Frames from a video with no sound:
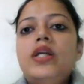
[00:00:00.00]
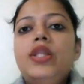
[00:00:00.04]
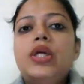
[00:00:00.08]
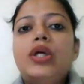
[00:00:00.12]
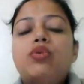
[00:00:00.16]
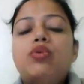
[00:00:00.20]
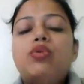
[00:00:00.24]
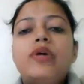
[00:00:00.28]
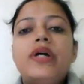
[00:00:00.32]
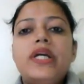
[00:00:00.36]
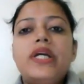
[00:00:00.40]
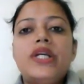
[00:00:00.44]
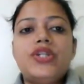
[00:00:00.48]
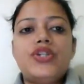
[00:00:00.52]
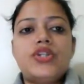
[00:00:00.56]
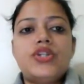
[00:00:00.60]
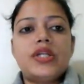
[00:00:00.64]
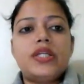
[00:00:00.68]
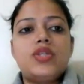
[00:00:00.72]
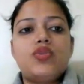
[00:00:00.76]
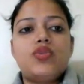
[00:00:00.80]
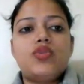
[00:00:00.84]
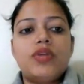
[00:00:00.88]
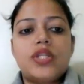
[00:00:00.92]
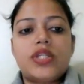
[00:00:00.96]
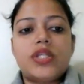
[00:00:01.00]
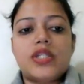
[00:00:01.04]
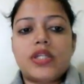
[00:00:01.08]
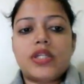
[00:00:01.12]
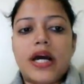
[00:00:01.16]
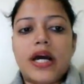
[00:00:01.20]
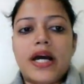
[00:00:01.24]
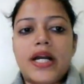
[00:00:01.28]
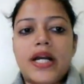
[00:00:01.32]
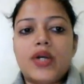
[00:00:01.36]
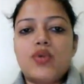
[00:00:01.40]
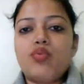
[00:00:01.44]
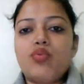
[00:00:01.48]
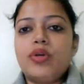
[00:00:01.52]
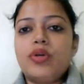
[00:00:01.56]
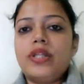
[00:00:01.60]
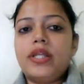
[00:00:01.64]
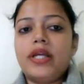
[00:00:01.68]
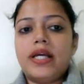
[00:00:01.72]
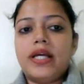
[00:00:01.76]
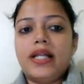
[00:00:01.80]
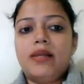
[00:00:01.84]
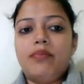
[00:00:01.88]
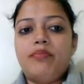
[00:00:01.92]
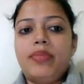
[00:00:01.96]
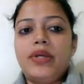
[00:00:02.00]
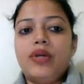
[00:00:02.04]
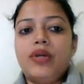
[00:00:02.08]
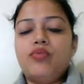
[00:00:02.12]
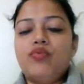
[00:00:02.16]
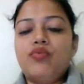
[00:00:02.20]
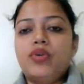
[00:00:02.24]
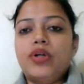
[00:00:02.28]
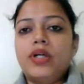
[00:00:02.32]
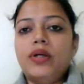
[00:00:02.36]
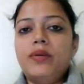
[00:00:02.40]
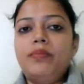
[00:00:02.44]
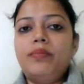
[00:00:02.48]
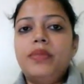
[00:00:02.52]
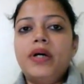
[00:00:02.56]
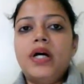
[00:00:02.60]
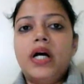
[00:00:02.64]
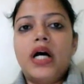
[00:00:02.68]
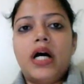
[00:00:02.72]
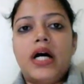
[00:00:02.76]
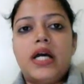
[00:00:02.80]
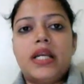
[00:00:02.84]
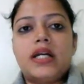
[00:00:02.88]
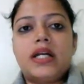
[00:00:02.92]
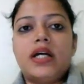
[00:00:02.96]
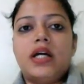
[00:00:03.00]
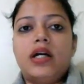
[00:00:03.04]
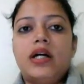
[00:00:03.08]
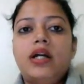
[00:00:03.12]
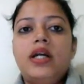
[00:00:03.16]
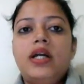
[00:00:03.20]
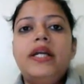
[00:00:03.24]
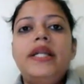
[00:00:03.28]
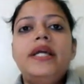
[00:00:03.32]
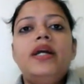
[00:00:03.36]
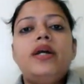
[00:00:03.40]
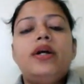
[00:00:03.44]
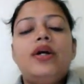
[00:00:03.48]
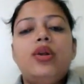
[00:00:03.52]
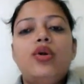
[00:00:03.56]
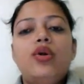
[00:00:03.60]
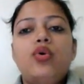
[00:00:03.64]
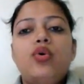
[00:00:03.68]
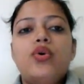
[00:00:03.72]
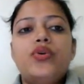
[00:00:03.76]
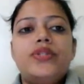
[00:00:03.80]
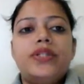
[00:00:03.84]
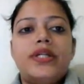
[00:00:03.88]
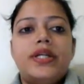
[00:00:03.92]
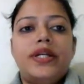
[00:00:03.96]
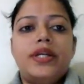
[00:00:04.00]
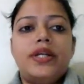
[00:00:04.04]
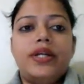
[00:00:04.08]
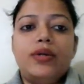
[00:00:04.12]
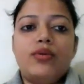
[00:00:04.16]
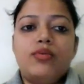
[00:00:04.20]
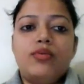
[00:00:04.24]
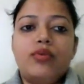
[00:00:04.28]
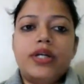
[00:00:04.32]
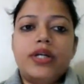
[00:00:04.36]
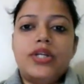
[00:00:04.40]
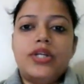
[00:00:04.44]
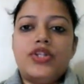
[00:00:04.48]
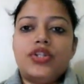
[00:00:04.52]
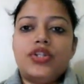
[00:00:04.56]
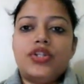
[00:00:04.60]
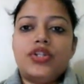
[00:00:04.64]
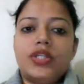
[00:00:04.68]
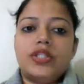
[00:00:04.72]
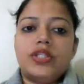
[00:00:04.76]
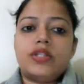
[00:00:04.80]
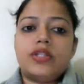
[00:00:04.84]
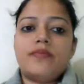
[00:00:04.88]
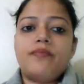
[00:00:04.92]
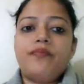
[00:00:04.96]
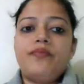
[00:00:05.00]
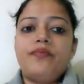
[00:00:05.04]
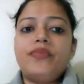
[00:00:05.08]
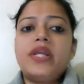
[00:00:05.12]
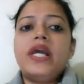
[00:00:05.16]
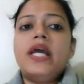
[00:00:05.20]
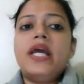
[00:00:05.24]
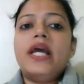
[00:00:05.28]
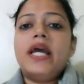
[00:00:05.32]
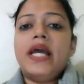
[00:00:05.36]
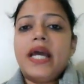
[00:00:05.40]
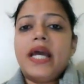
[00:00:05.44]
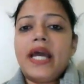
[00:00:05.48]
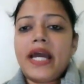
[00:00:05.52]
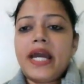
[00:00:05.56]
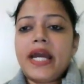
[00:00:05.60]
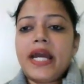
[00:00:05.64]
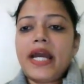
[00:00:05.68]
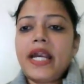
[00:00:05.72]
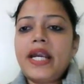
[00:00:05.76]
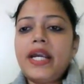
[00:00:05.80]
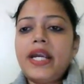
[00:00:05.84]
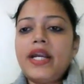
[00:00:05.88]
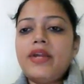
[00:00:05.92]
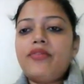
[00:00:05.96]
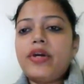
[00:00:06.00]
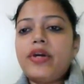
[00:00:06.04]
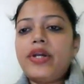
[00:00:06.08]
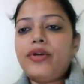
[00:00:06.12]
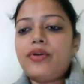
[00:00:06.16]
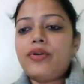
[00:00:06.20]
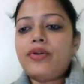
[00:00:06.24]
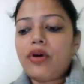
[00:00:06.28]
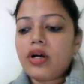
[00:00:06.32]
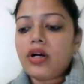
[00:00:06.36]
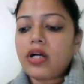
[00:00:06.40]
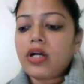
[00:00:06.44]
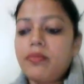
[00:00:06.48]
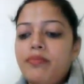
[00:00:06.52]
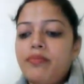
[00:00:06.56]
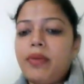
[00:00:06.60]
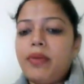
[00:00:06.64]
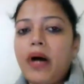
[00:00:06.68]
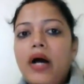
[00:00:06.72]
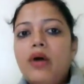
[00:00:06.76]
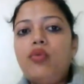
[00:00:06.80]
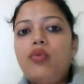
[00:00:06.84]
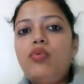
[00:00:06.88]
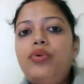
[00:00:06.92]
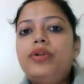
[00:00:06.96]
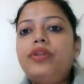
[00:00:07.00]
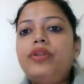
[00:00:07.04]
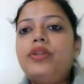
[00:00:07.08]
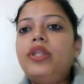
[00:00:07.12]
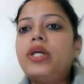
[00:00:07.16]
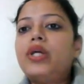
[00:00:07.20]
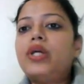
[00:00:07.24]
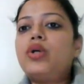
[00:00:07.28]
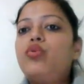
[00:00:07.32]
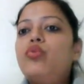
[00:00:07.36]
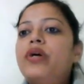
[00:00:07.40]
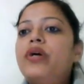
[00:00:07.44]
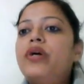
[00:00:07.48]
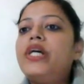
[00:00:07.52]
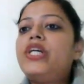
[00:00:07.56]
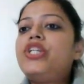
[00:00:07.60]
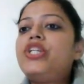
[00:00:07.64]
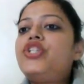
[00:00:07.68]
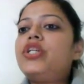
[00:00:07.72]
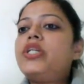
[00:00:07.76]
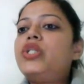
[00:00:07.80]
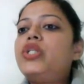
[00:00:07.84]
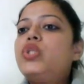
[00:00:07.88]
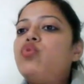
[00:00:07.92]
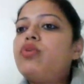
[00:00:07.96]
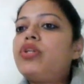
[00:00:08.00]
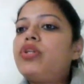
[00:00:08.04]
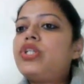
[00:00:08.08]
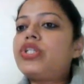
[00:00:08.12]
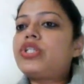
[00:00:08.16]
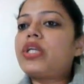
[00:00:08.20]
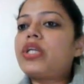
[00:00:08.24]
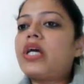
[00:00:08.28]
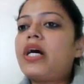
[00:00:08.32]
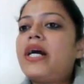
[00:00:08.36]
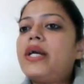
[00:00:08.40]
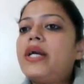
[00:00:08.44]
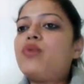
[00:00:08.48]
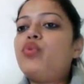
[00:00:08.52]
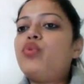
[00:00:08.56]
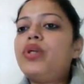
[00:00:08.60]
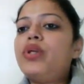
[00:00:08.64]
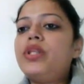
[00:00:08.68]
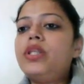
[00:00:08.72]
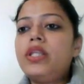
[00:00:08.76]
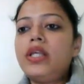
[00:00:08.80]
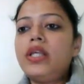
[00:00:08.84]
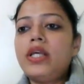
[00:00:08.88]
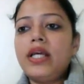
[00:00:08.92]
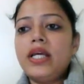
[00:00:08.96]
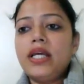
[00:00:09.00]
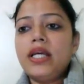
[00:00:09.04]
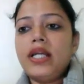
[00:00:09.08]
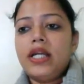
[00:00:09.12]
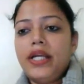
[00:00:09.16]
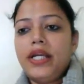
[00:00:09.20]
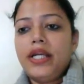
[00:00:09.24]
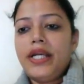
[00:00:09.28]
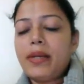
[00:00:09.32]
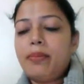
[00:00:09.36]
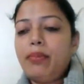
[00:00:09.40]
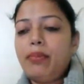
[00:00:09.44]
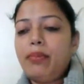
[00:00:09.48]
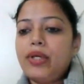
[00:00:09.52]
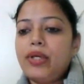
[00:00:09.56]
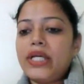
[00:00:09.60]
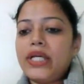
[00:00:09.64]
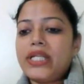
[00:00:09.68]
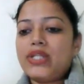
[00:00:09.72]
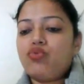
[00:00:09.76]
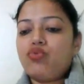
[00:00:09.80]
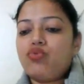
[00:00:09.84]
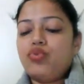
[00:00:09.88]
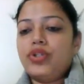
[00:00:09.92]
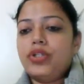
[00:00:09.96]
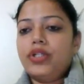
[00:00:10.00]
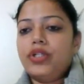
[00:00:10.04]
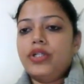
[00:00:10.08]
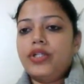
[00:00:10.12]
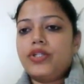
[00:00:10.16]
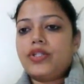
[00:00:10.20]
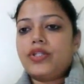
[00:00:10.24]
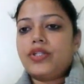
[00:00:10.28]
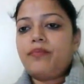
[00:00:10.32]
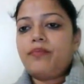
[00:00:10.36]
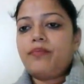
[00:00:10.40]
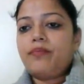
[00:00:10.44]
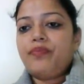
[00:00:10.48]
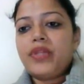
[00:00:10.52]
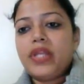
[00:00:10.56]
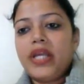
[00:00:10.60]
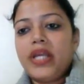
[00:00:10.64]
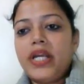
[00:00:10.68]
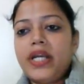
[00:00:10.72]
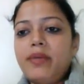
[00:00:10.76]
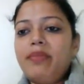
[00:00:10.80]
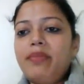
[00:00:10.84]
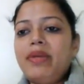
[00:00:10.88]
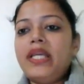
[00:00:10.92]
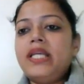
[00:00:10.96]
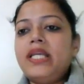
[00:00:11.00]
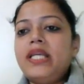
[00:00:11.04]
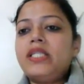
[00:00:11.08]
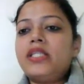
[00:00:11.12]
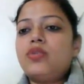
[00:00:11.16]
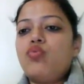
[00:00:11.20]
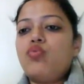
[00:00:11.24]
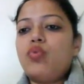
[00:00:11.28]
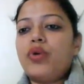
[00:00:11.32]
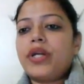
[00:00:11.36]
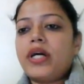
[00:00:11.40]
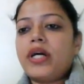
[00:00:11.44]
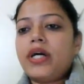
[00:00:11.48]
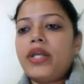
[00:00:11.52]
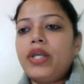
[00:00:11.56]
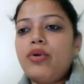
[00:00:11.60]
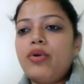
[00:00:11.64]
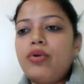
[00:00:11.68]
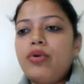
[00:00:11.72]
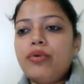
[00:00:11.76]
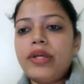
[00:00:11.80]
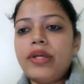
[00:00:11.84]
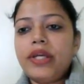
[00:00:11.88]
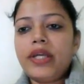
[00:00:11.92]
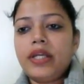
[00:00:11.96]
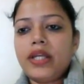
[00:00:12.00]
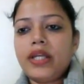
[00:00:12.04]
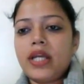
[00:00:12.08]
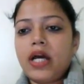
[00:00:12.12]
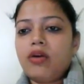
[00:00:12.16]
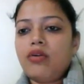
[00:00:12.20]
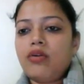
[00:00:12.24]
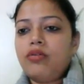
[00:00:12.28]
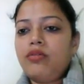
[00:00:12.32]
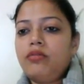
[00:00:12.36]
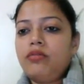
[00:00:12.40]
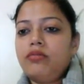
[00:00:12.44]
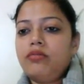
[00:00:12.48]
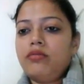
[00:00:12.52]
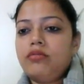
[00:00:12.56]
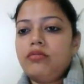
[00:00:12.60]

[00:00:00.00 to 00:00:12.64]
The questions which start with helping verb are called close-ended questions. And if I talk about the questions which start with WH words, it means what are you doing now?